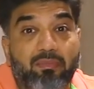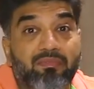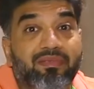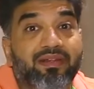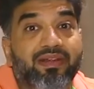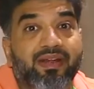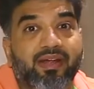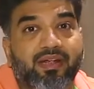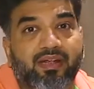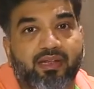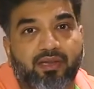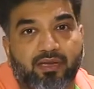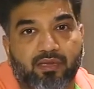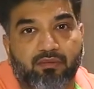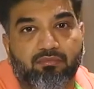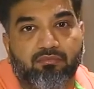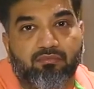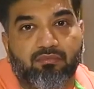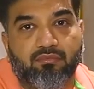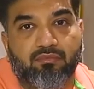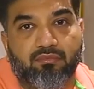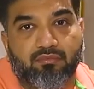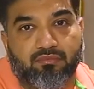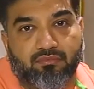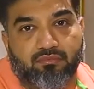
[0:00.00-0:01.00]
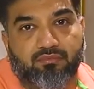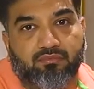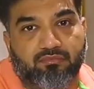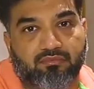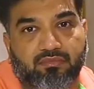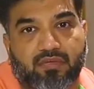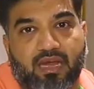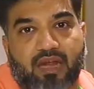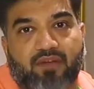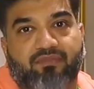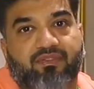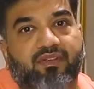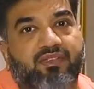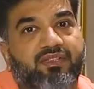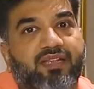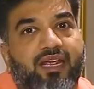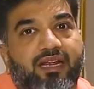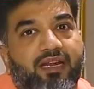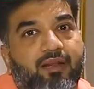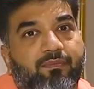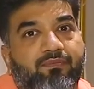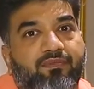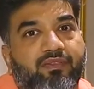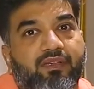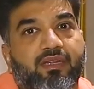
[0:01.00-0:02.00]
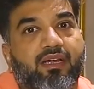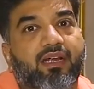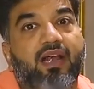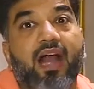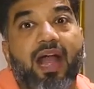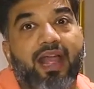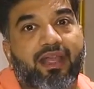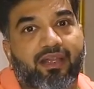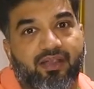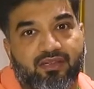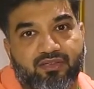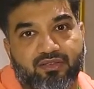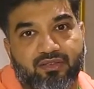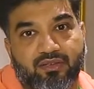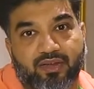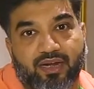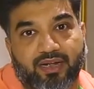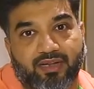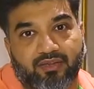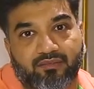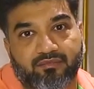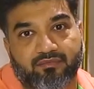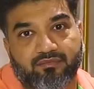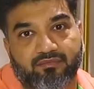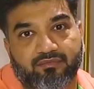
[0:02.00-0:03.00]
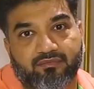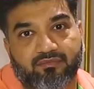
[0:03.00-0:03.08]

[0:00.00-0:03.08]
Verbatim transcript: immediate after sign up with the guy actually, right?